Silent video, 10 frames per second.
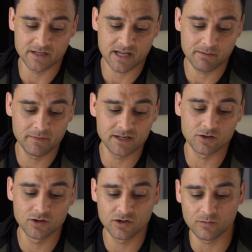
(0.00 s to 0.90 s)
me to come meet
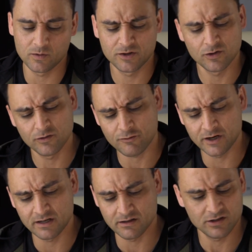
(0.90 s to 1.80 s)
her with her
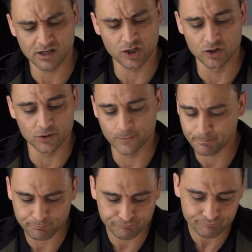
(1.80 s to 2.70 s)
friend, a girl.
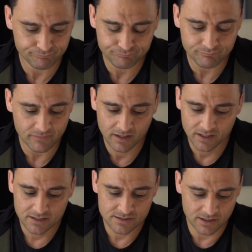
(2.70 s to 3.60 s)

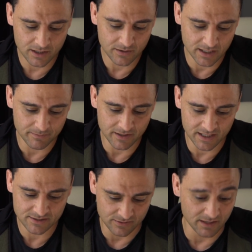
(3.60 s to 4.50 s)
So
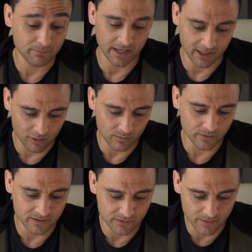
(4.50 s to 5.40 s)
I'm playing along
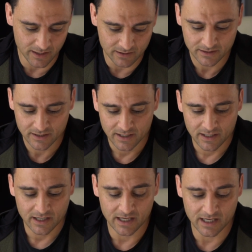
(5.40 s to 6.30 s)
with it as well.
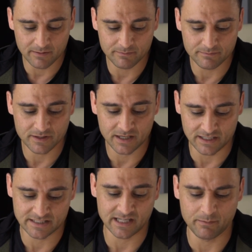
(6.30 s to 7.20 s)

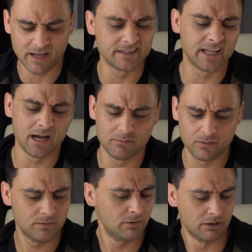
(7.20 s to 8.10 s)
I start playing dumb.
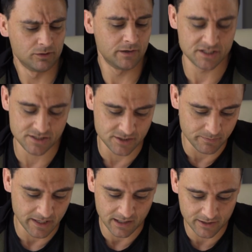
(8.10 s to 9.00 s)
Well, where is this
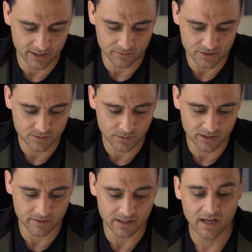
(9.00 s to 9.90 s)
bar? I don't know what you're
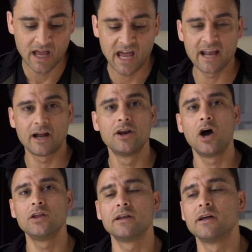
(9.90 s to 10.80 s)
talking about. And I
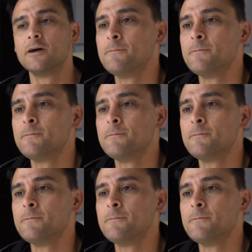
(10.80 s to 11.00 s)
know that.